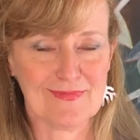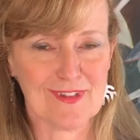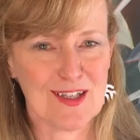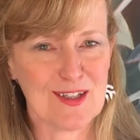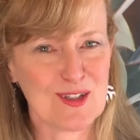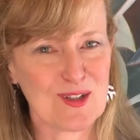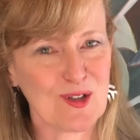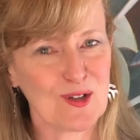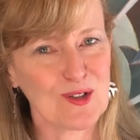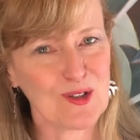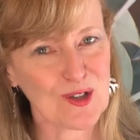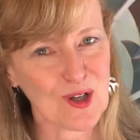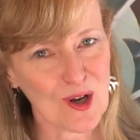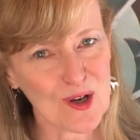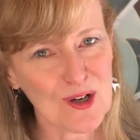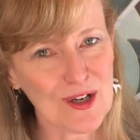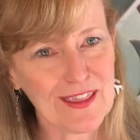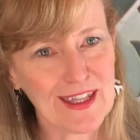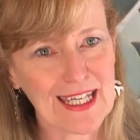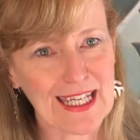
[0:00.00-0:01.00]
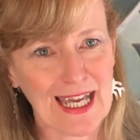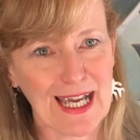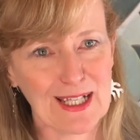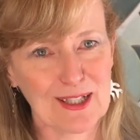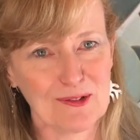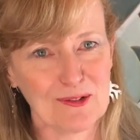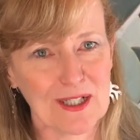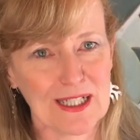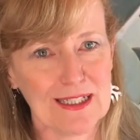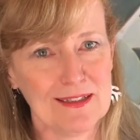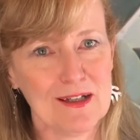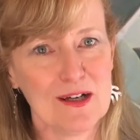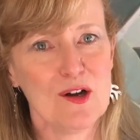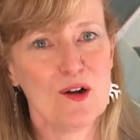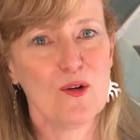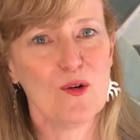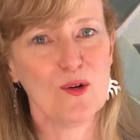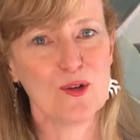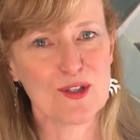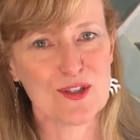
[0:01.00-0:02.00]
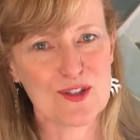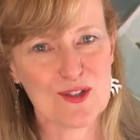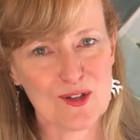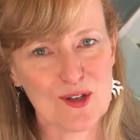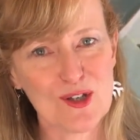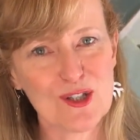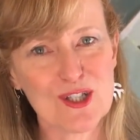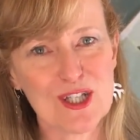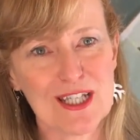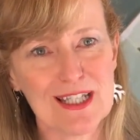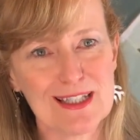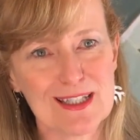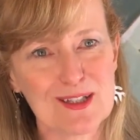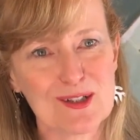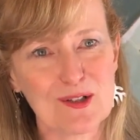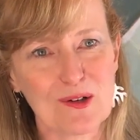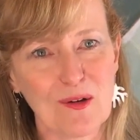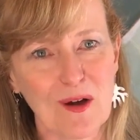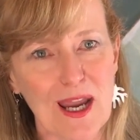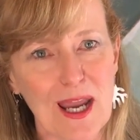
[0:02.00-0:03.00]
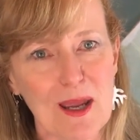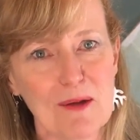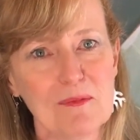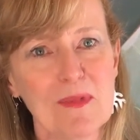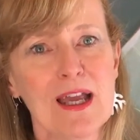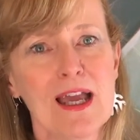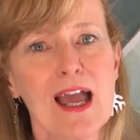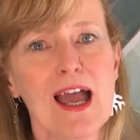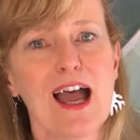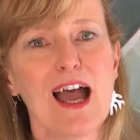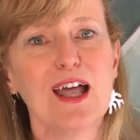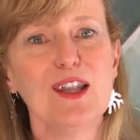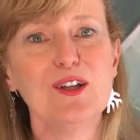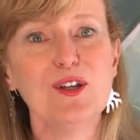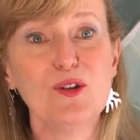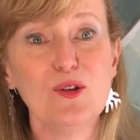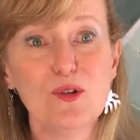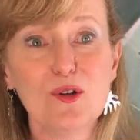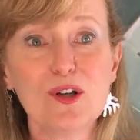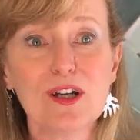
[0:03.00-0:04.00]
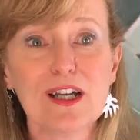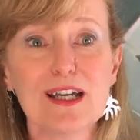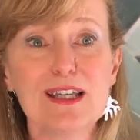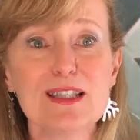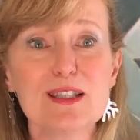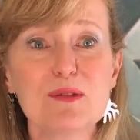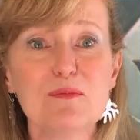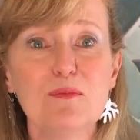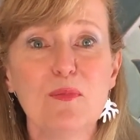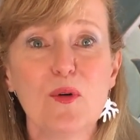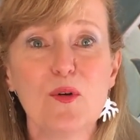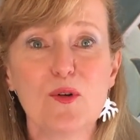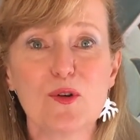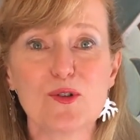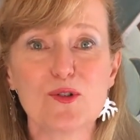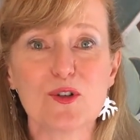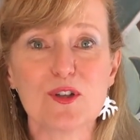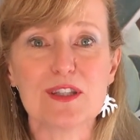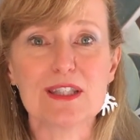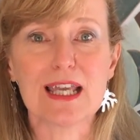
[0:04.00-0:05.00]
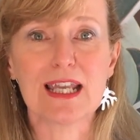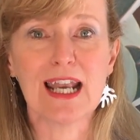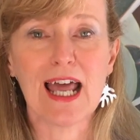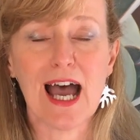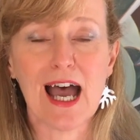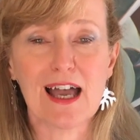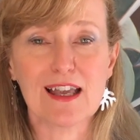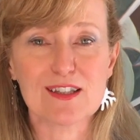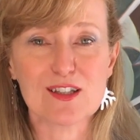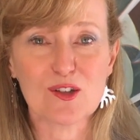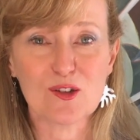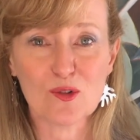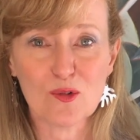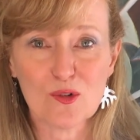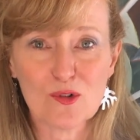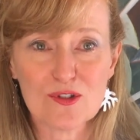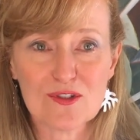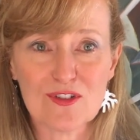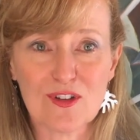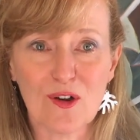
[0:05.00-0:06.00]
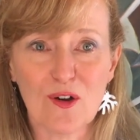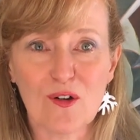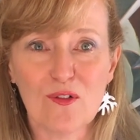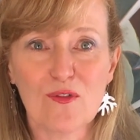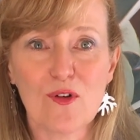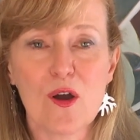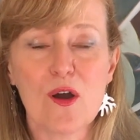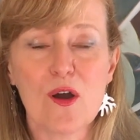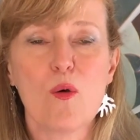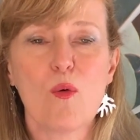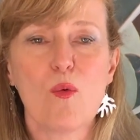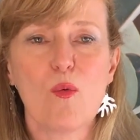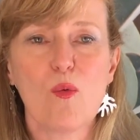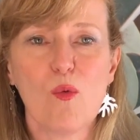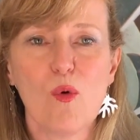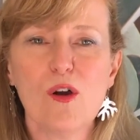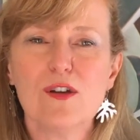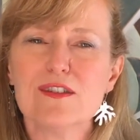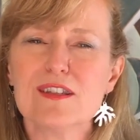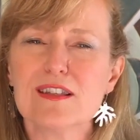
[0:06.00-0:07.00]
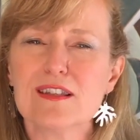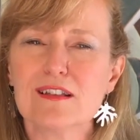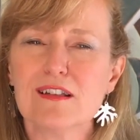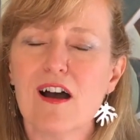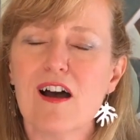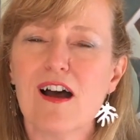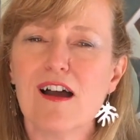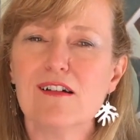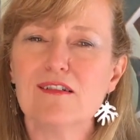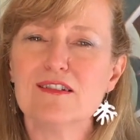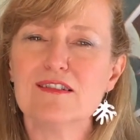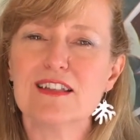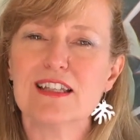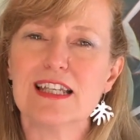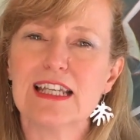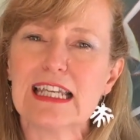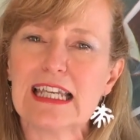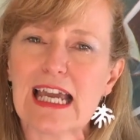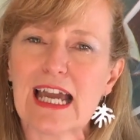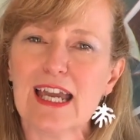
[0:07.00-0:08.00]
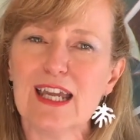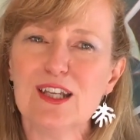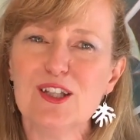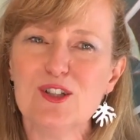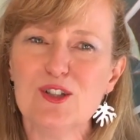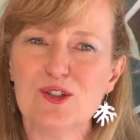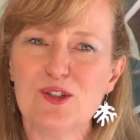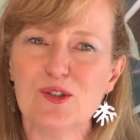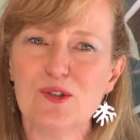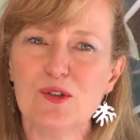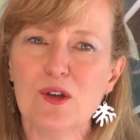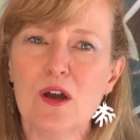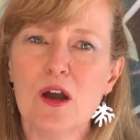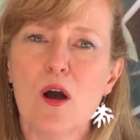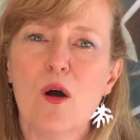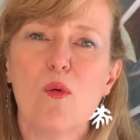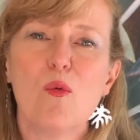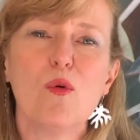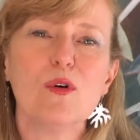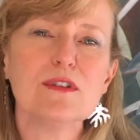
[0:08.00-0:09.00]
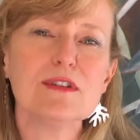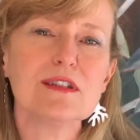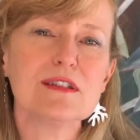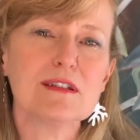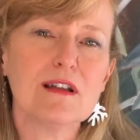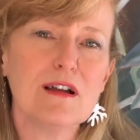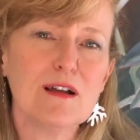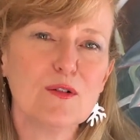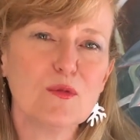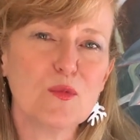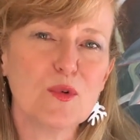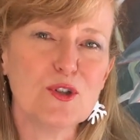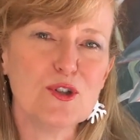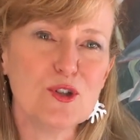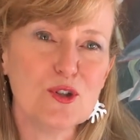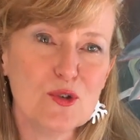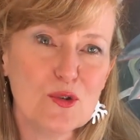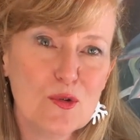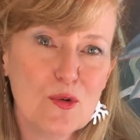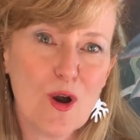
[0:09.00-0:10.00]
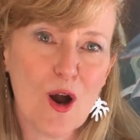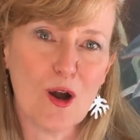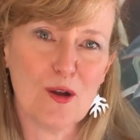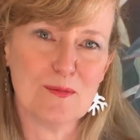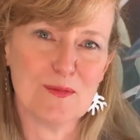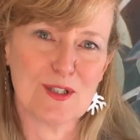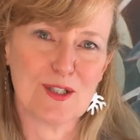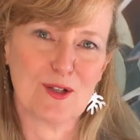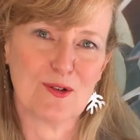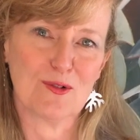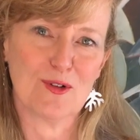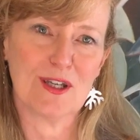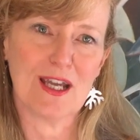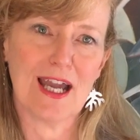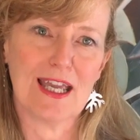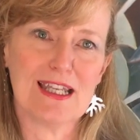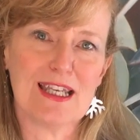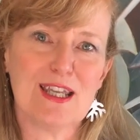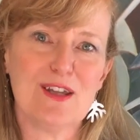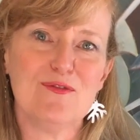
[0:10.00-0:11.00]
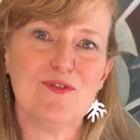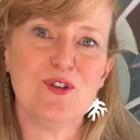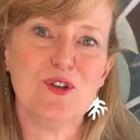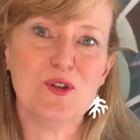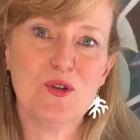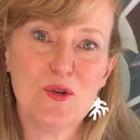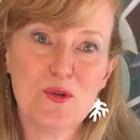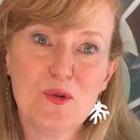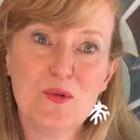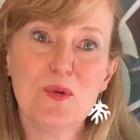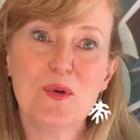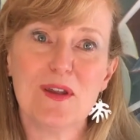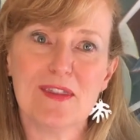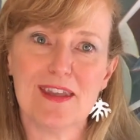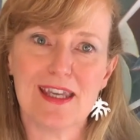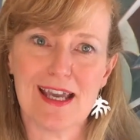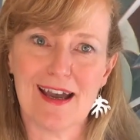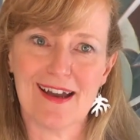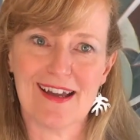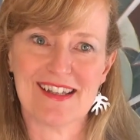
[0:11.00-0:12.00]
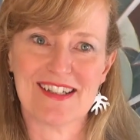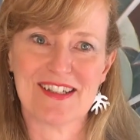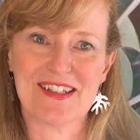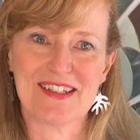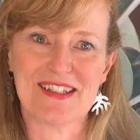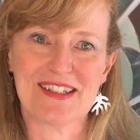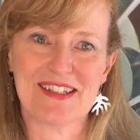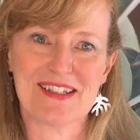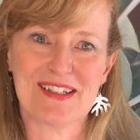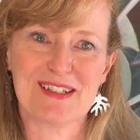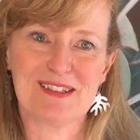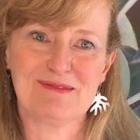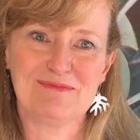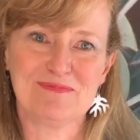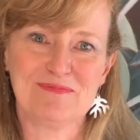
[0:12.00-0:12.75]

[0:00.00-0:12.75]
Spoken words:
So go to the gallery or search Instagram and look at some portraits and ask yourself, what styles engage you? What style would you hope to create if you were the artist?